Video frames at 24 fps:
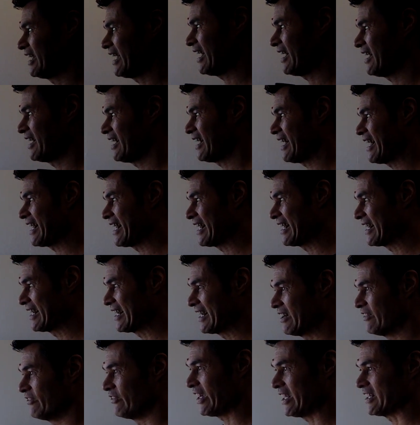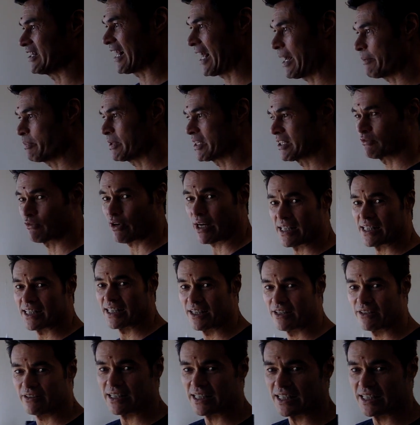an event happening right here